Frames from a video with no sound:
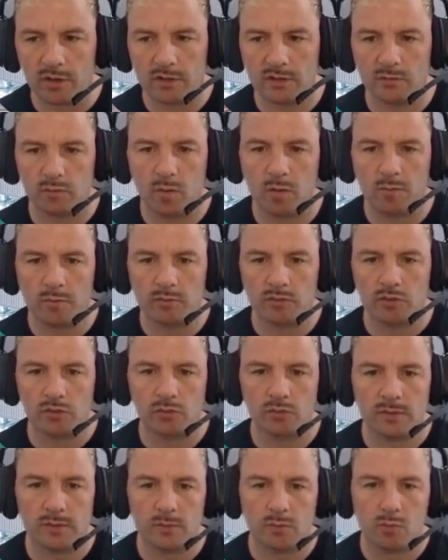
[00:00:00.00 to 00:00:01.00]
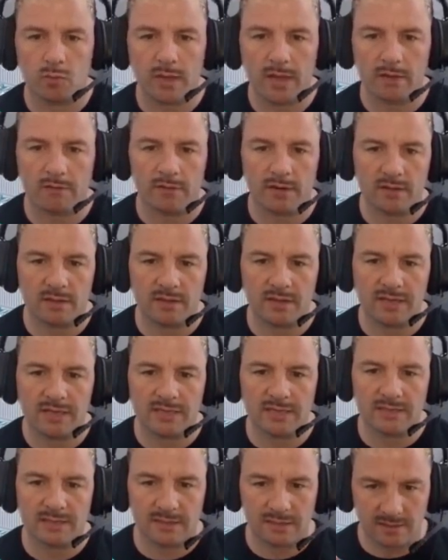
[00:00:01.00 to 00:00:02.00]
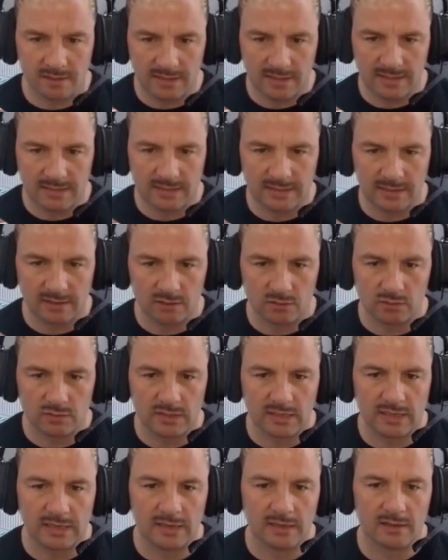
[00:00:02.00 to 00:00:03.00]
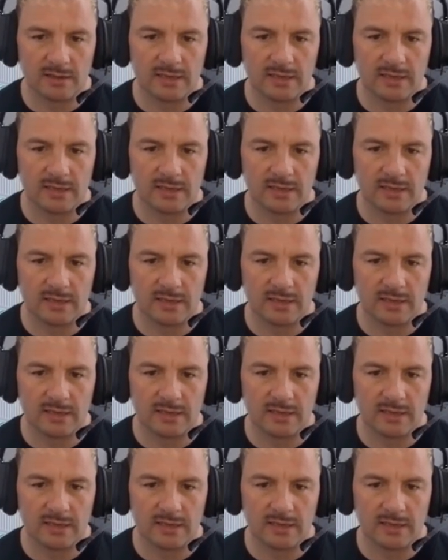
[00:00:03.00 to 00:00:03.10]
because what we'll do is we'll get rid of these signals here.